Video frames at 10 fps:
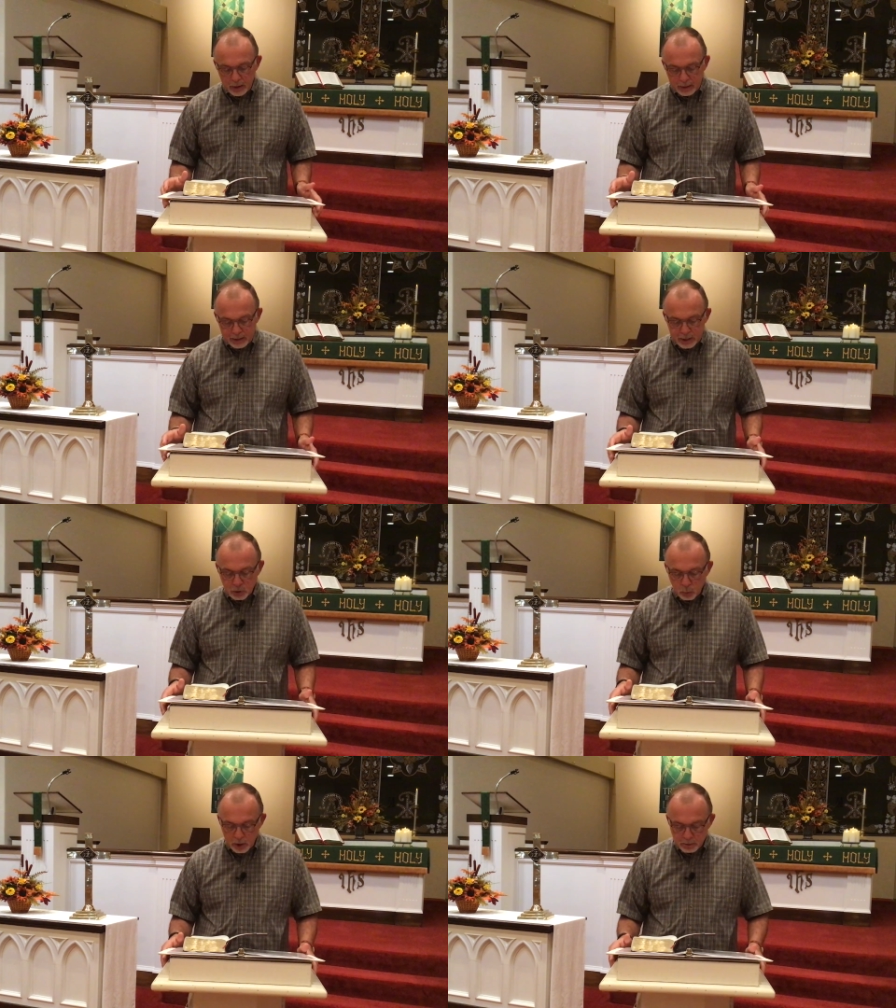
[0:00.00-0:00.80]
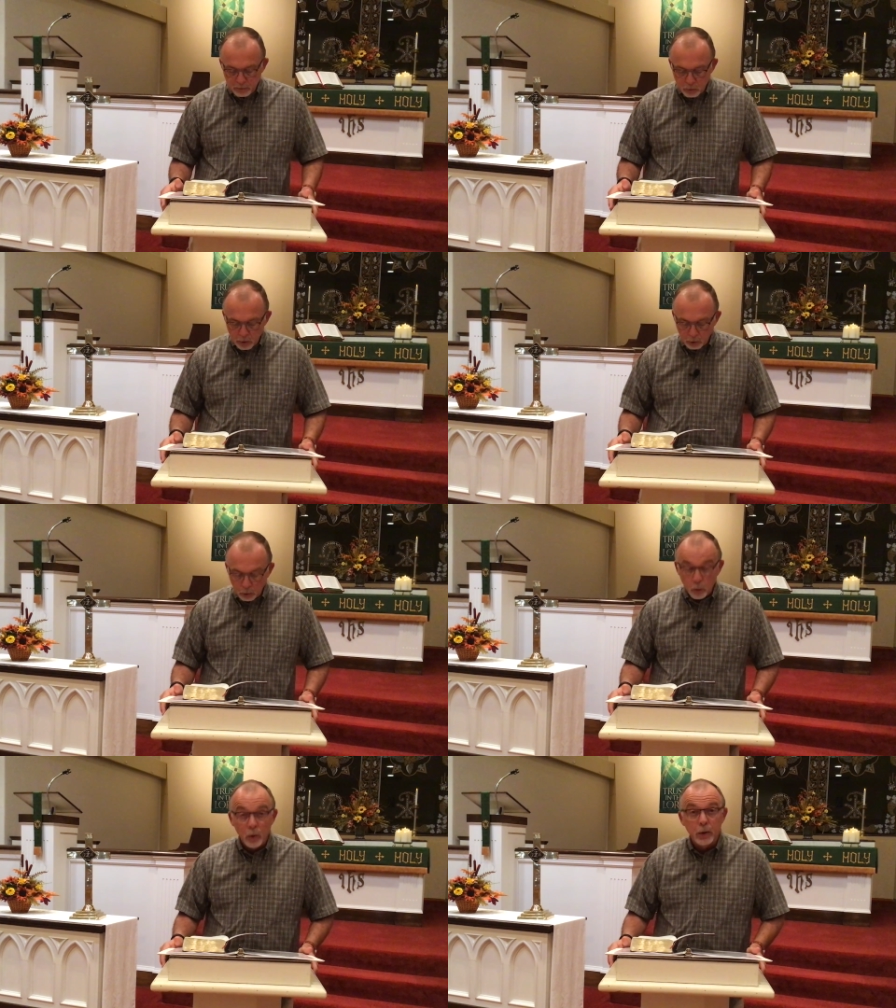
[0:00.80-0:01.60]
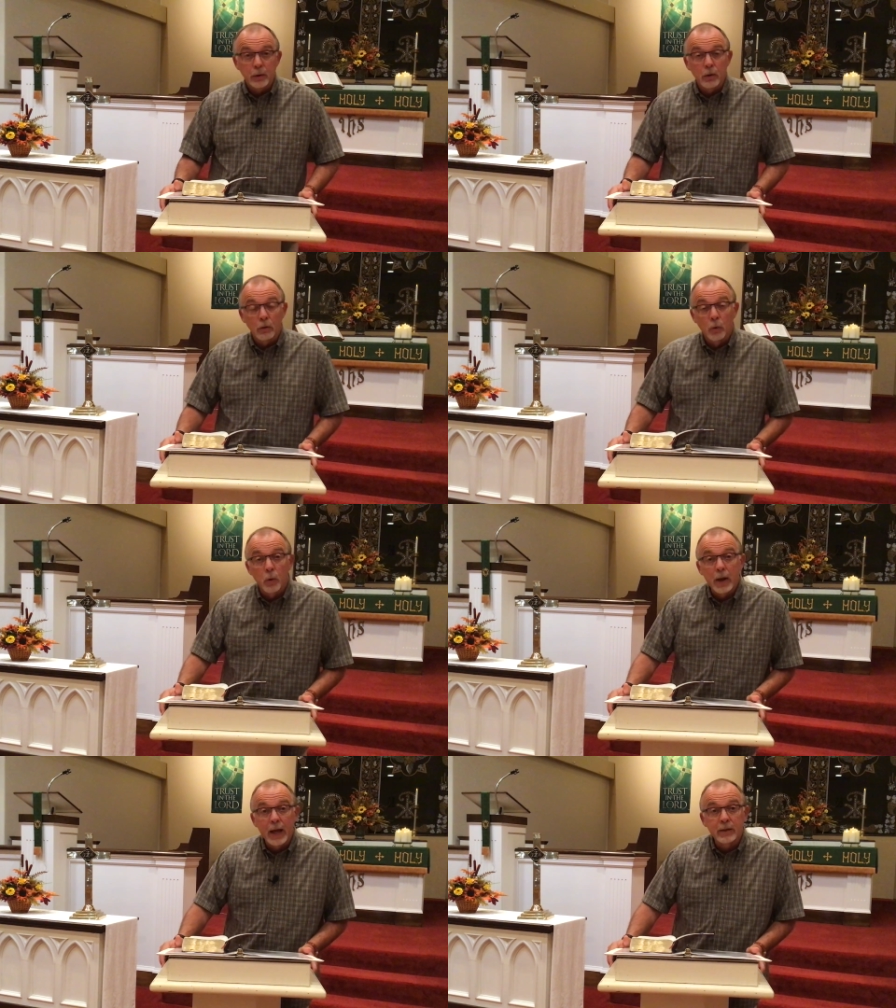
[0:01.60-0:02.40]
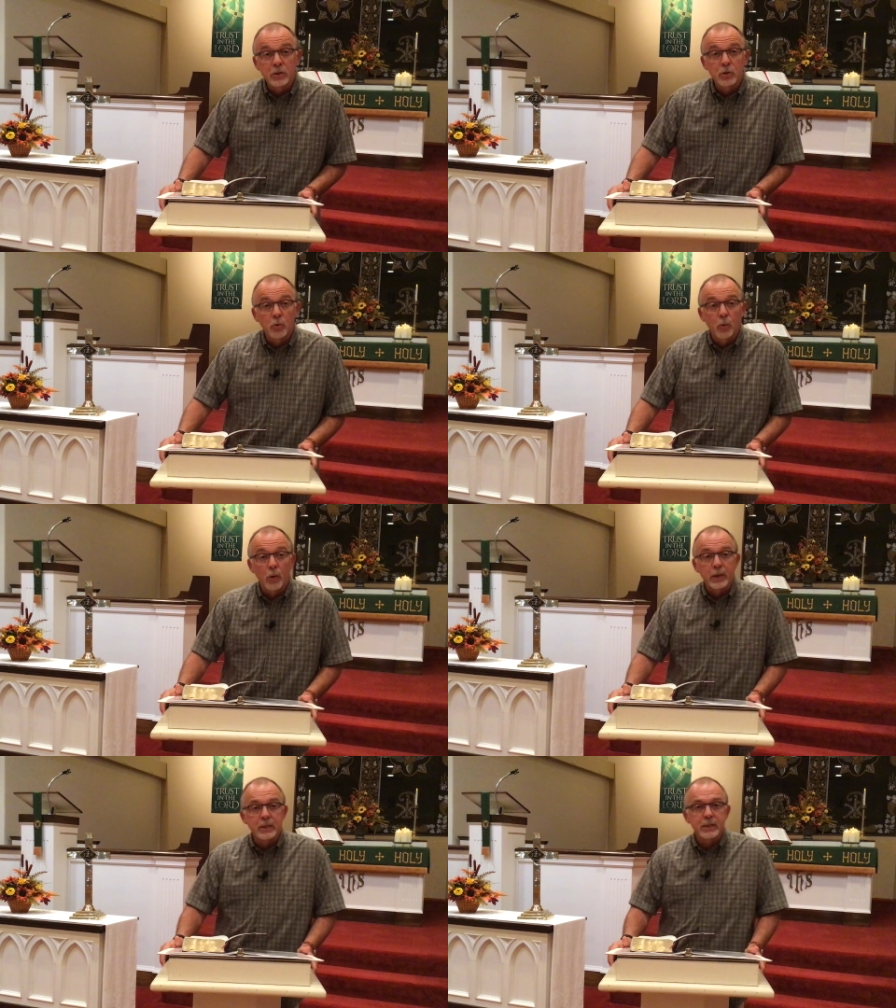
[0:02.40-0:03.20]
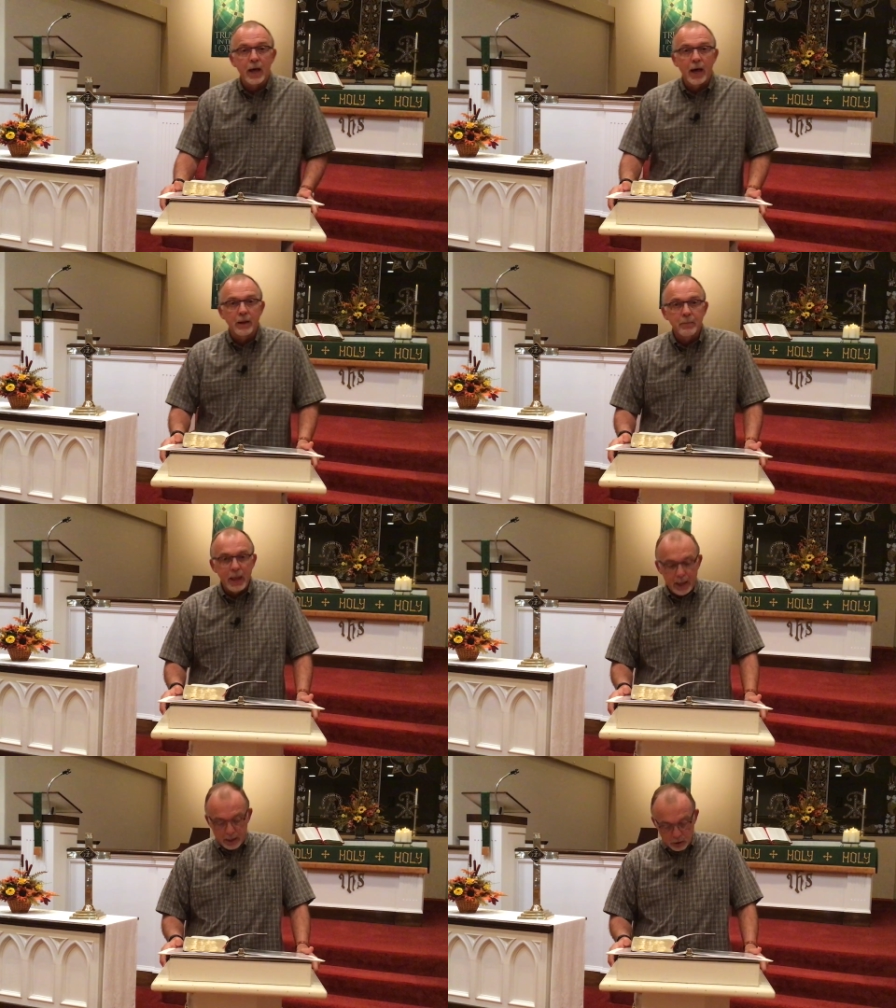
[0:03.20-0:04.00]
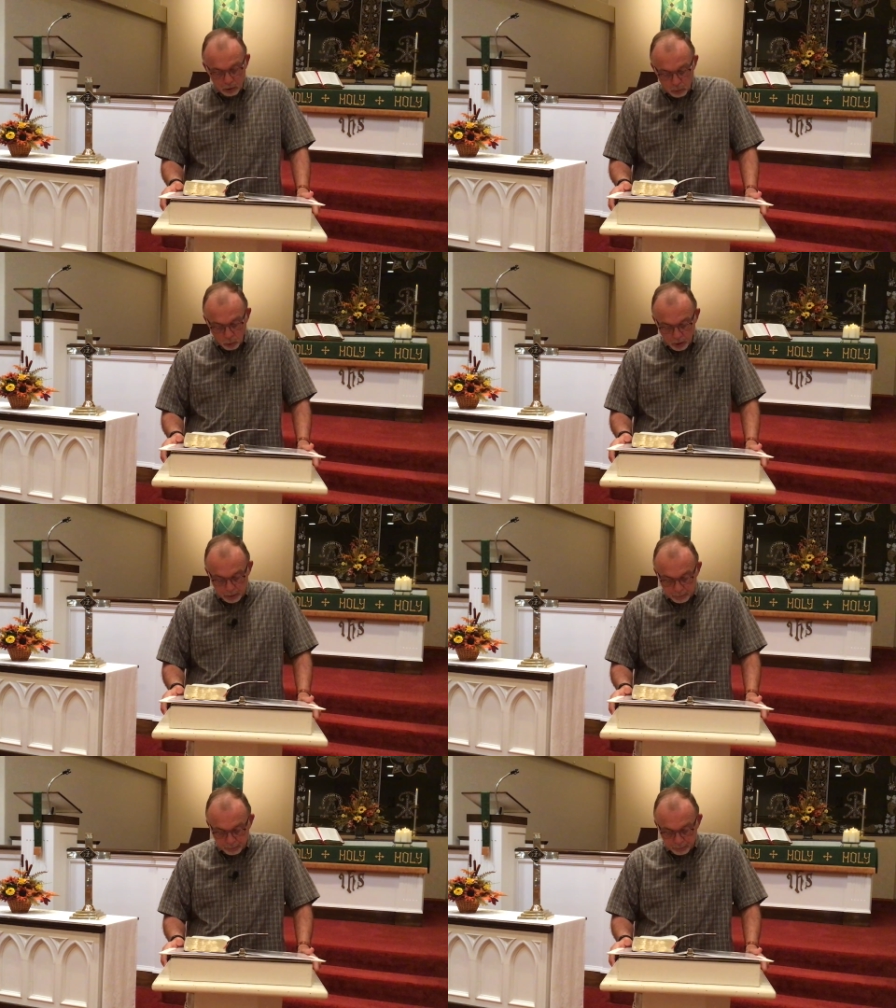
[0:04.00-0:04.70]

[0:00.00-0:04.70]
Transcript: This was before the Lord, Lord had destroyed Sodom and Gomorrah.